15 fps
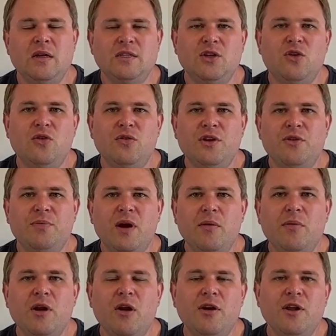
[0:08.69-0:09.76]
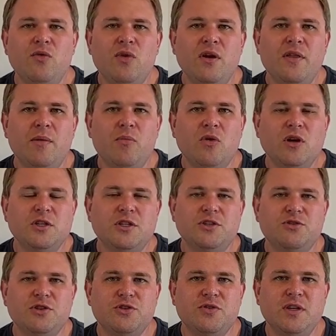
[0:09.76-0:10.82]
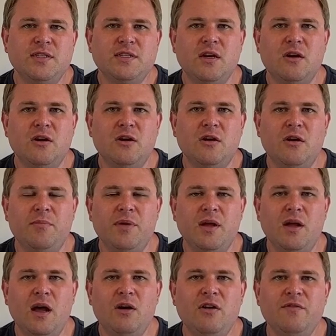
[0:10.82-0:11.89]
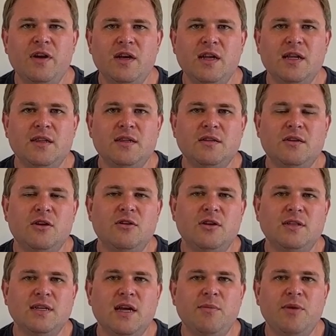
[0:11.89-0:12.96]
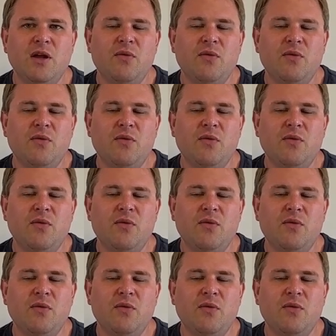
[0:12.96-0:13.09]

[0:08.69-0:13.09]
So you're probably already aware that mortgage interest rates are a bit elevated at the current time,